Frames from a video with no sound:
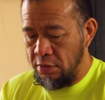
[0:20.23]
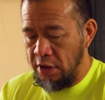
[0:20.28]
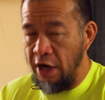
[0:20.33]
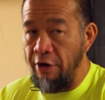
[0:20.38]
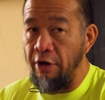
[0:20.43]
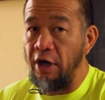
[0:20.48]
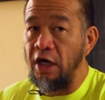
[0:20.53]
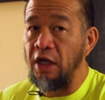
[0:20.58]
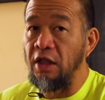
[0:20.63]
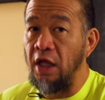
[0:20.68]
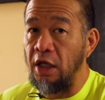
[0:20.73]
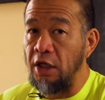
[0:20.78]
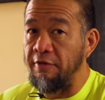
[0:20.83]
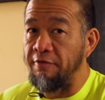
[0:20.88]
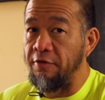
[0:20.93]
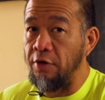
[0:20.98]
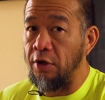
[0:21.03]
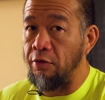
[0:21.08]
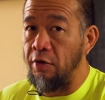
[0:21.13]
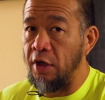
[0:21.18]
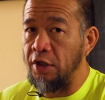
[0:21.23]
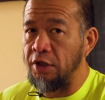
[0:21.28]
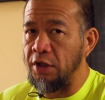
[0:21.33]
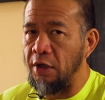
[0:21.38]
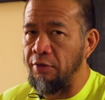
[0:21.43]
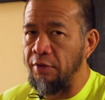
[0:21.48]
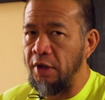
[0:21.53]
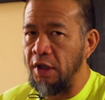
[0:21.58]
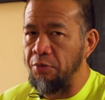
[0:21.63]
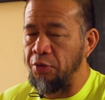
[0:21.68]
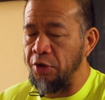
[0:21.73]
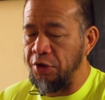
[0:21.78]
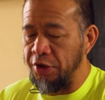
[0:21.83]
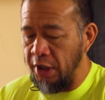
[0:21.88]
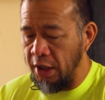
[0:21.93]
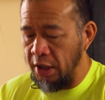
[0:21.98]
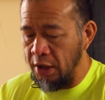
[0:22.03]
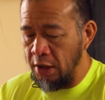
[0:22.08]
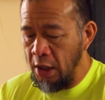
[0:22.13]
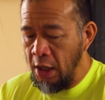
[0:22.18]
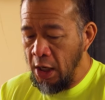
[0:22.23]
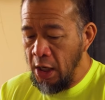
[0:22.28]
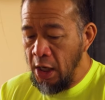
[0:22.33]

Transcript: Eric, thank you for your question. I really appreciate it.